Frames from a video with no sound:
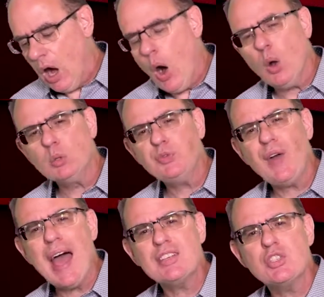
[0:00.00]
Hold
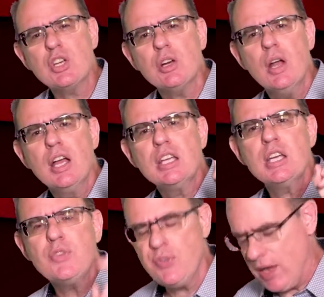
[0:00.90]
fast your
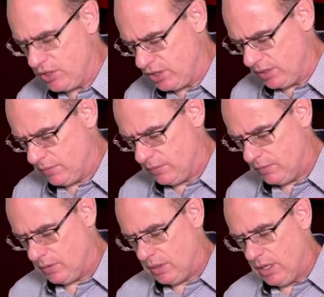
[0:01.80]
confession.
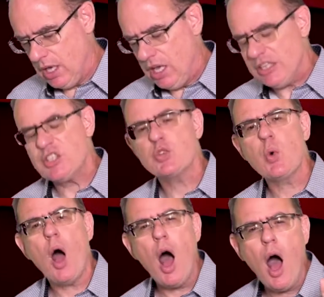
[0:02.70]

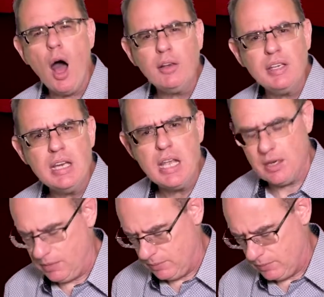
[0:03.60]
Draw
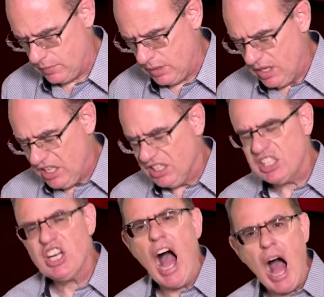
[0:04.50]
near.
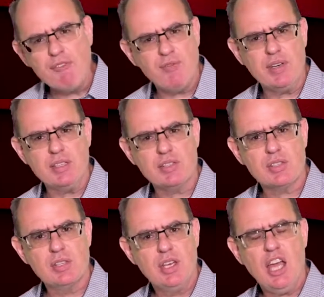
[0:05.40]

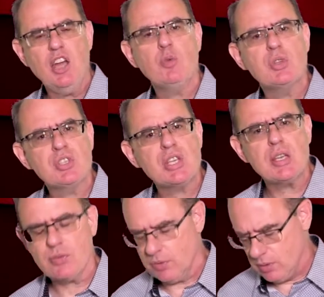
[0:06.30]
Confidence and
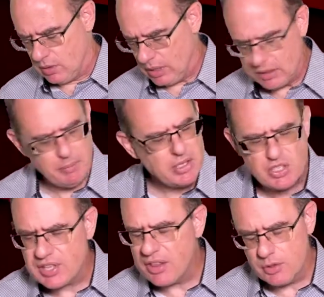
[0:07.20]
receive. I mean,
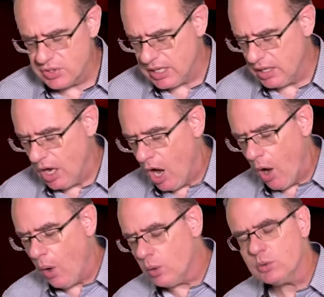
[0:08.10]
just say those again.
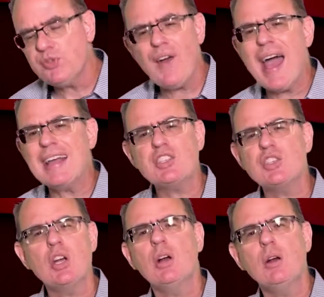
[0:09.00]
Hold fast
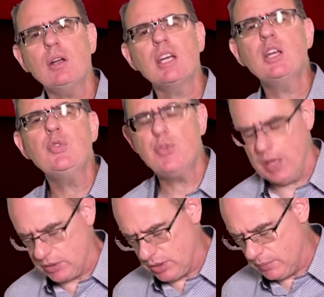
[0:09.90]
your
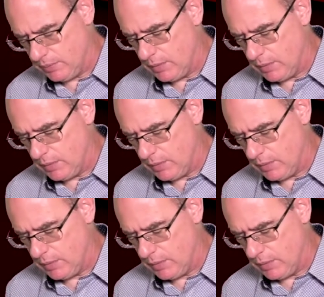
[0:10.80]
confession.